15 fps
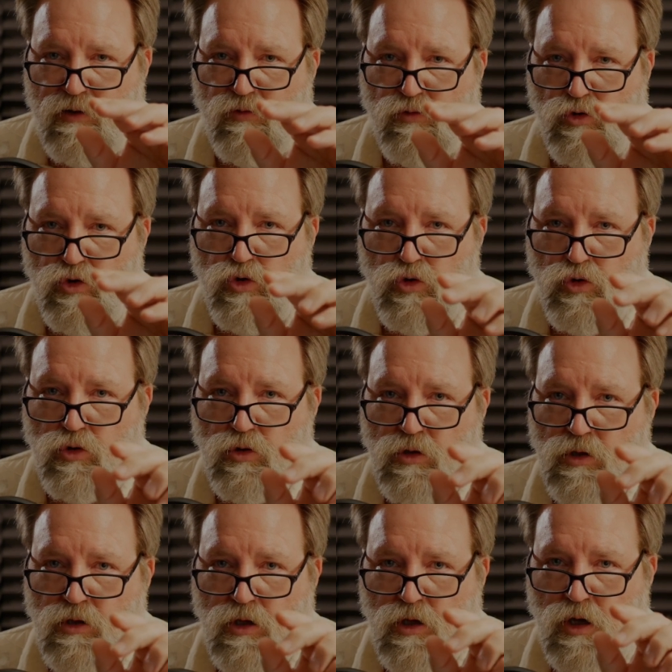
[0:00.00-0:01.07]
rule,
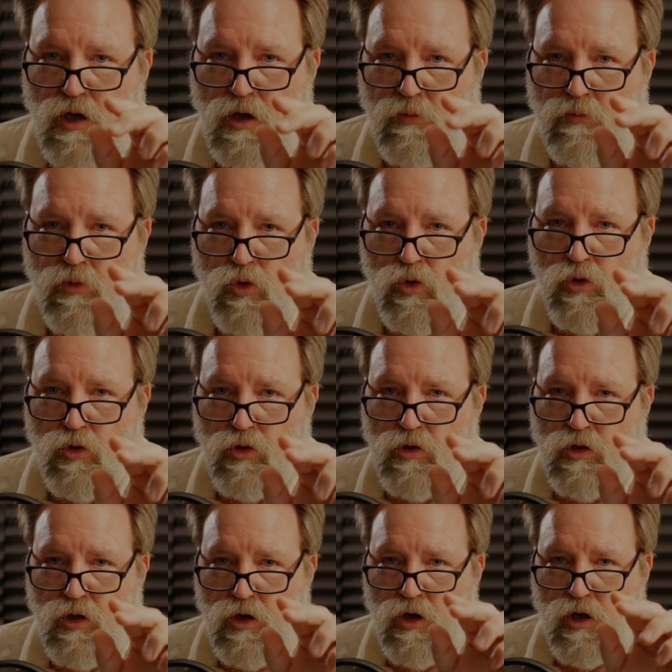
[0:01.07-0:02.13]
a
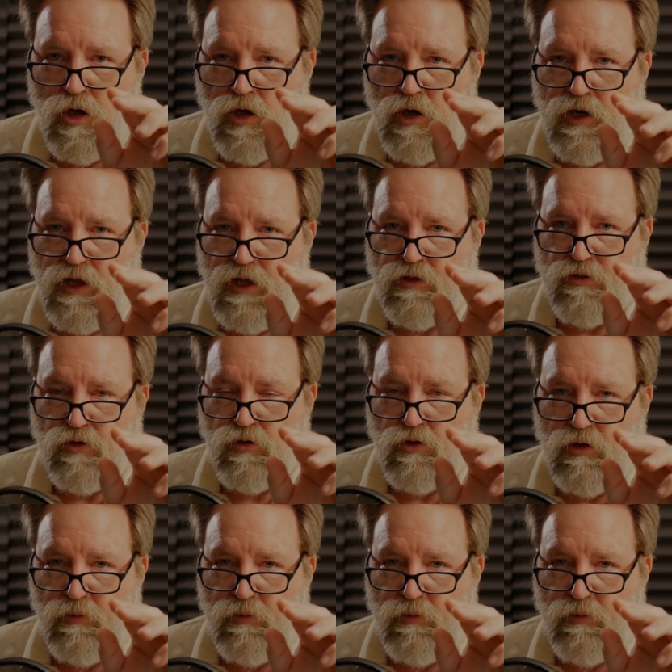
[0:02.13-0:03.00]
moral, or an ethical